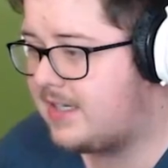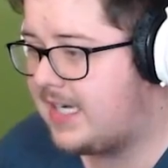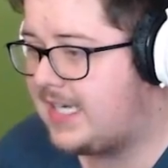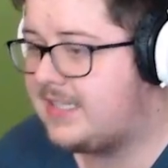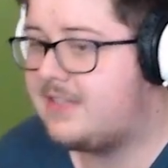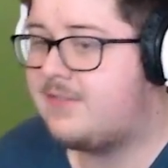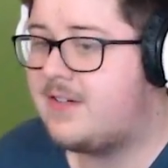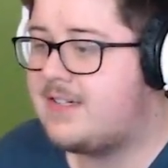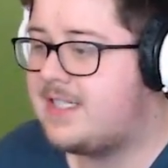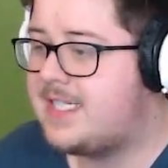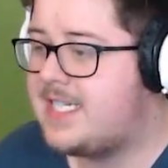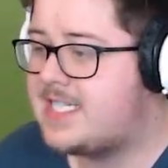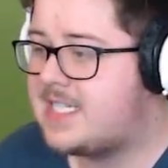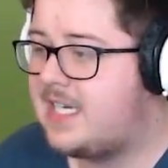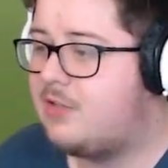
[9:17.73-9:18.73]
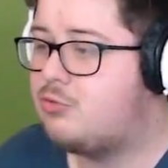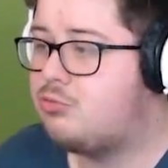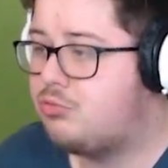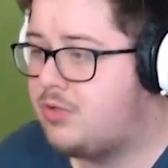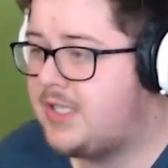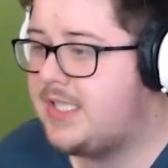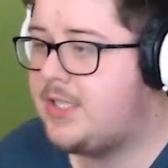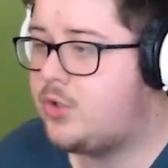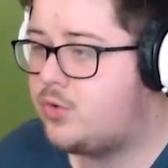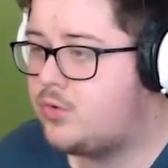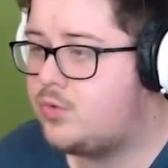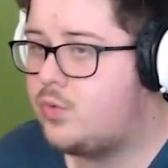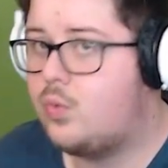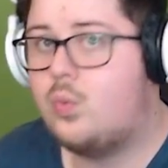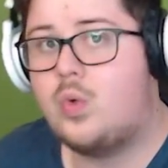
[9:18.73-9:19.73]
at the very least a really
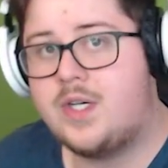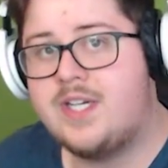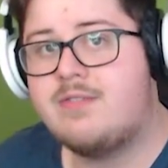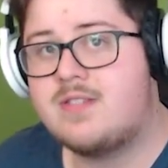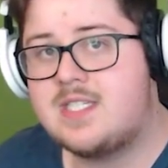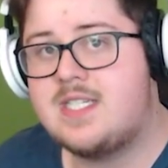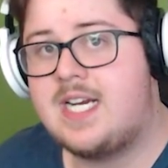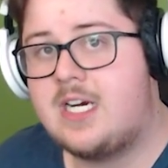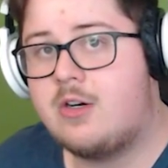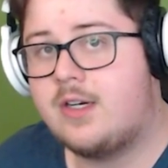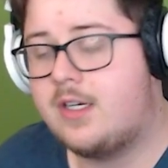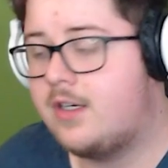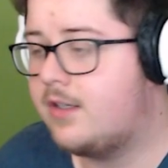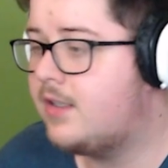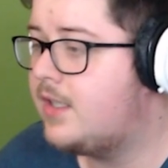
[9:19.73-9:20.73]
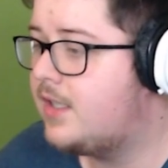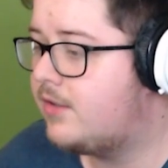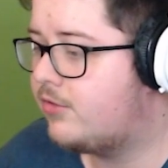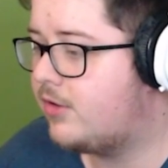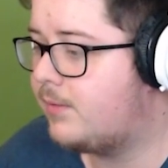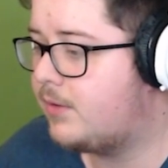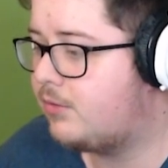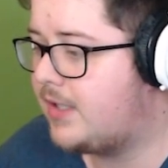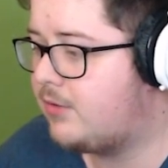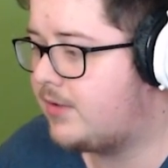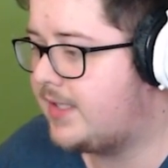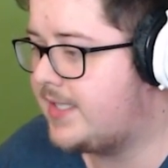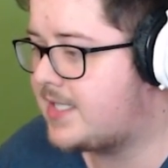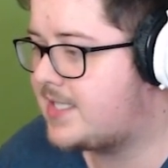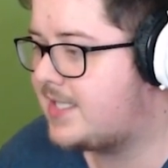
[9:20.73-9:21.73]
cool what-if scenario from the
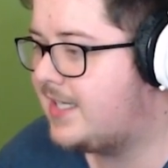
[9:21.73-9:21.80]
re-release.